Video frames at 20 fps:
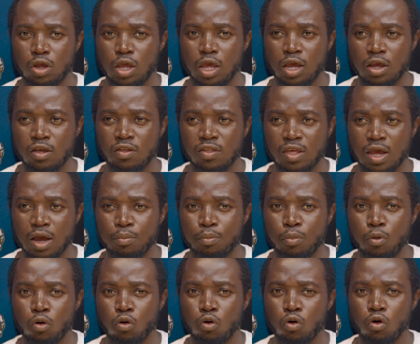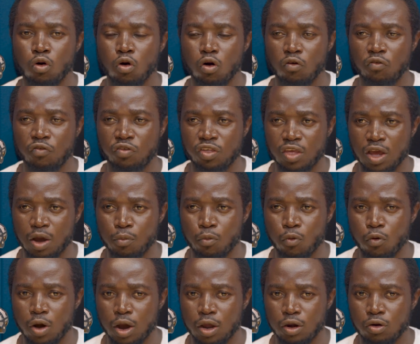example of
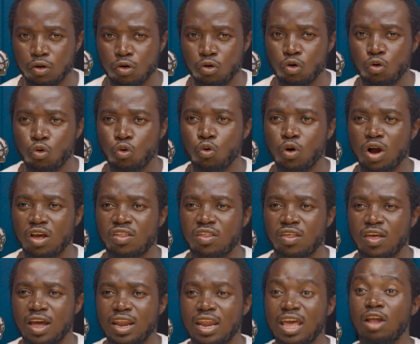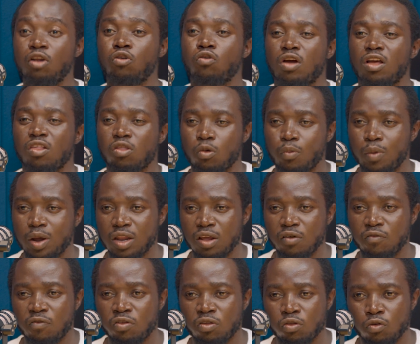someone who has shared a
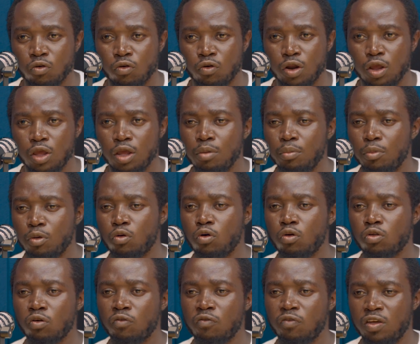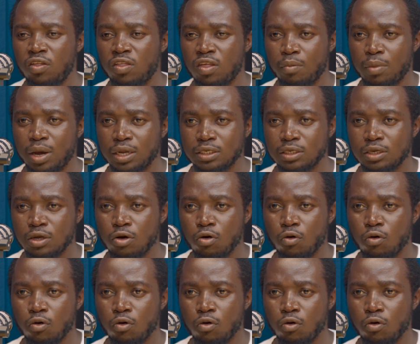transformative story because of Essymart?